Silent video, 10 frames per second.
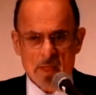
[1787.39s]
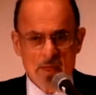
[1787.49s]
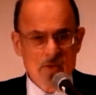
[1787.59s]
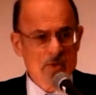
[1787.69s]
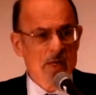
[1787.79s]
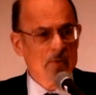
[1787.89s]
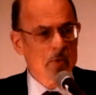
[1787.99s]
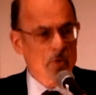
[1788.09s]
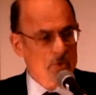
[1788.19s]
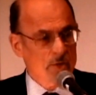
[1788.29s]
he does a lot of
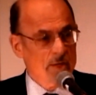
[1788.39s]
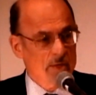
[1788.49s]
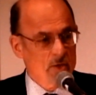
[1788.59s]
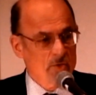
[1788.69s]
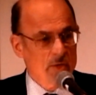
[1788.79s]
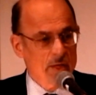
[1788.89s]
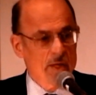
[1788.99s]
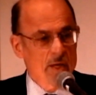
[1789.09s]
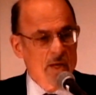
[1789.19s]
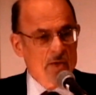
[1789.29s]
neuropsych testing,
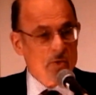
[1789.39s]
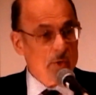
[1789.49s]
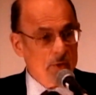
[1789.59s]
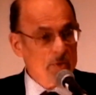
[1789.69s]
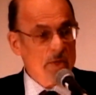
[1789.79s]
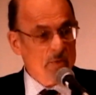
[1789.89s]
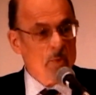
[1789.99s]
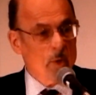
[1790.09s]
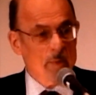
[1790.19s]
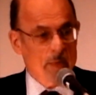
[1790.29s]
so he earns
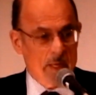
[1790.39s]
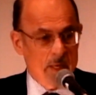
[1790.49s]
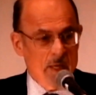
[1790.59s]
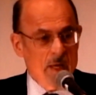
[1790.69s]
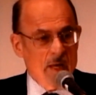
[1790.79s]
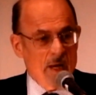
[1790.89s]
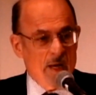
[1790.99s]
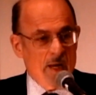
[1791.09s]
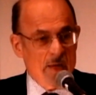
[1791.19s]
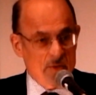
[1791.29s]
even more money
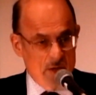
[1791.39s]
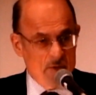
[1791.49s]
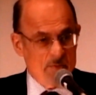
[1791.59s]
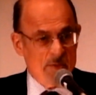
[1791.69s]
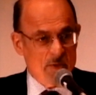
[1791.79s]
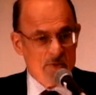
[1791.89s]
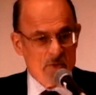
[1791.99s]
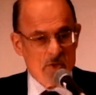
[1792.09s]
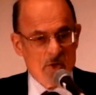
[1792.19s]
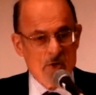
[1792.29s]
at times because
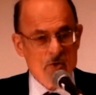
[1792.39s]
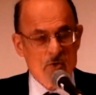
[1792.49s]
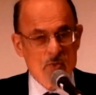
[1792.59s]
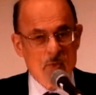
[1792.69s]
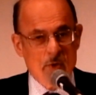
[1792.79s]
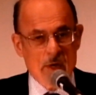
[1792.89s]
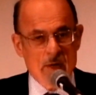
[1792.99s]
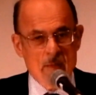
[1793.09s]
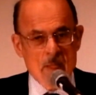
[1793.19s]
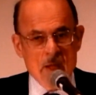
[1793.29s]
he charges
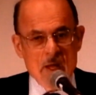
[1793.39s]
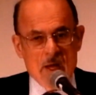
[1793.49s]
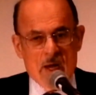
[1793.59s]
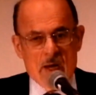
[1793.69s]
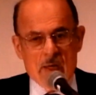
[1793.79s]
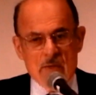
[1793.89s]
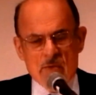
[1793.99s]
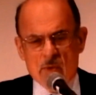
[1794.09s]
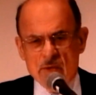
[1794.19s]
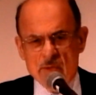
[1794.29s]
more.
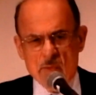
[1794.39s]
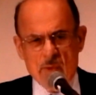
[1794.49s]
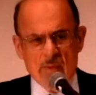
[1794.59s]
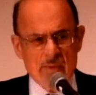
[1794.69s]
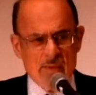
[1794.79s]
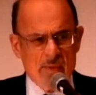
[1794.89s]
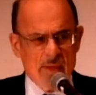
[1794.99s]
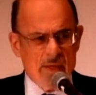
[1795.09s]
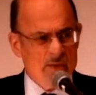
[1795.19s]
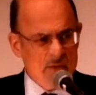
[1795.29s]
So I said, well,
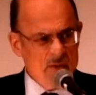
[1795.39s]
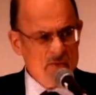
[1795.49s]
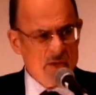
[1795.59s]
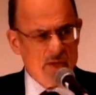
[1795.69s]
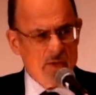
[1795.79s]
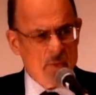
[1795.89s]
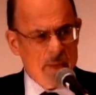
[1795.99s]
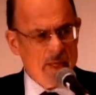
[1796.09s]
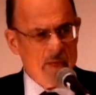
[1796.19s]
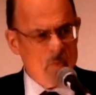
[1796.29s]
then it sounds like you're
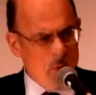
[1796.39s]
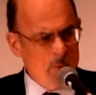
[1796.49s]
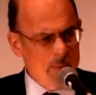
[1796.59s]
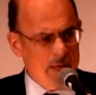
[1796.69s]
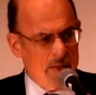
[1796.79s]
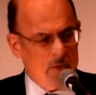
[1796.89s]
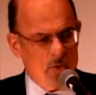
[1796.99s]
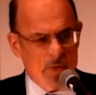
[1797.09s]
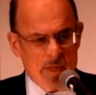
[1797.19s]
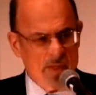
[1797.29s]
making more money than
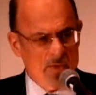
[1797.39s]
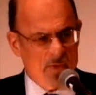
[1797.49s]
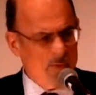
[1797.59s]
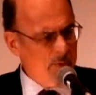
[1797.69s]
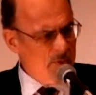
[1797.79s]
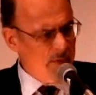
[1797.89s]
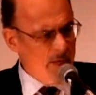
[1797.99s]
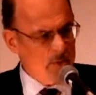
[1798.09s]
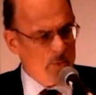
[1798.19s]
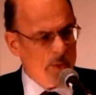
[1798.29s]
you need, so what's the
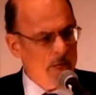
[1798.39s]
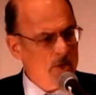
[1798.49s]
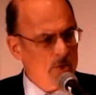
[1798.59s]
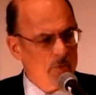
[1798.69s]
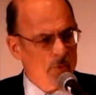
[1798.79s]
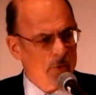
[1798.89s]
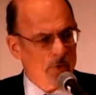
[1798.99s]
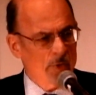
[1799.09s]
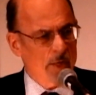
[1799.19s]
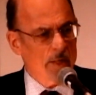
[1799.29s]
explanation for
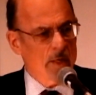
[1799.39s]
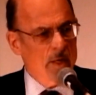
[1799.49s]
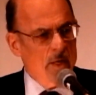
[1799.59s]
your not